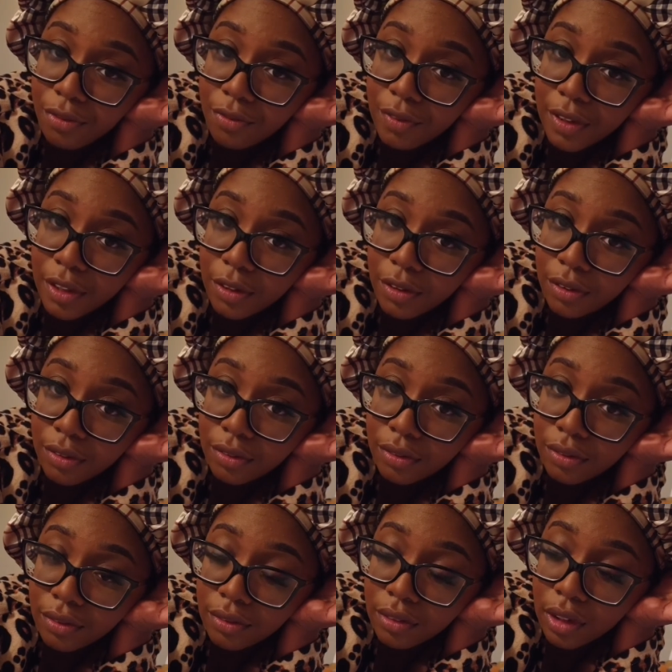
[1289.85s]
feel
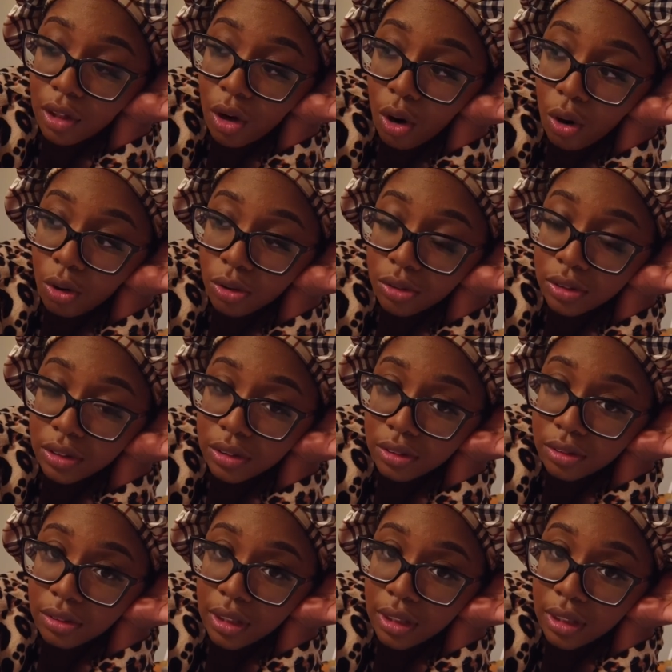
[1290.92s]
the cold.